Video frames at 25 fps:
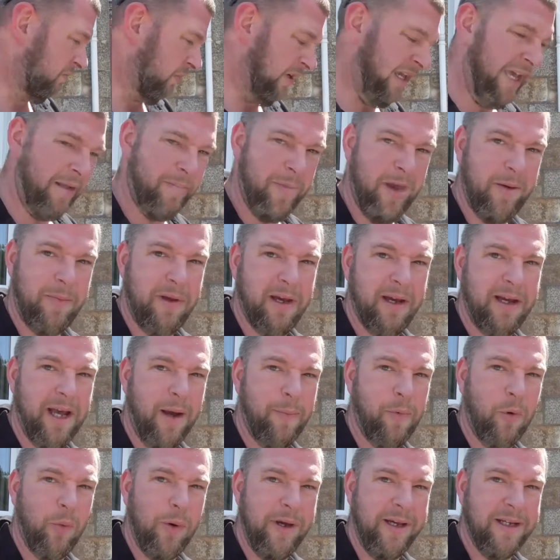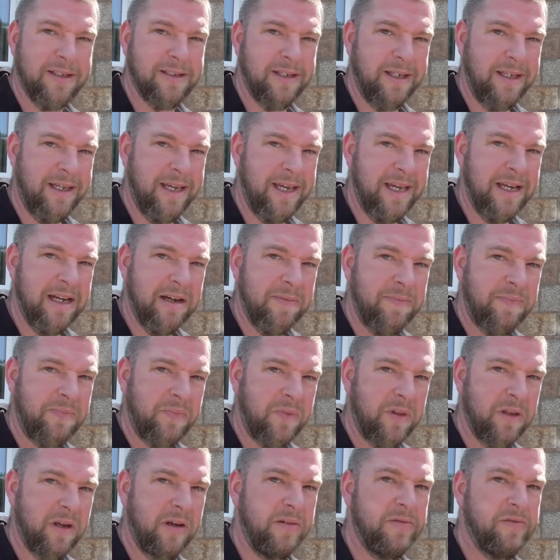We get maybe a couple weeks a year
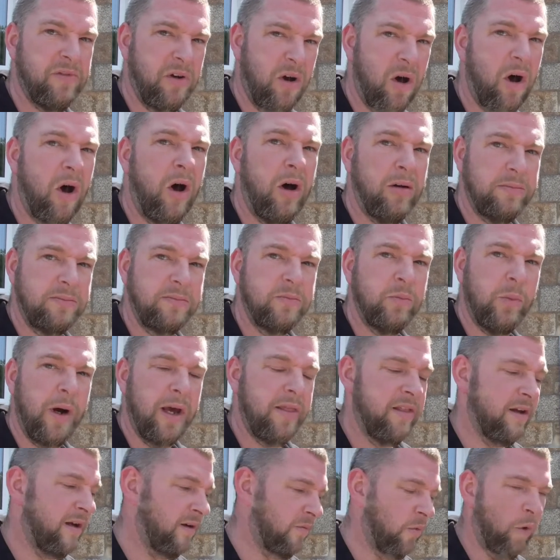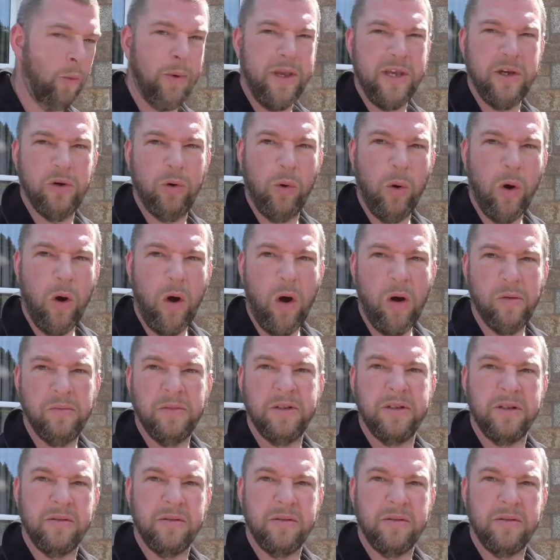of hot weather, what we call hot.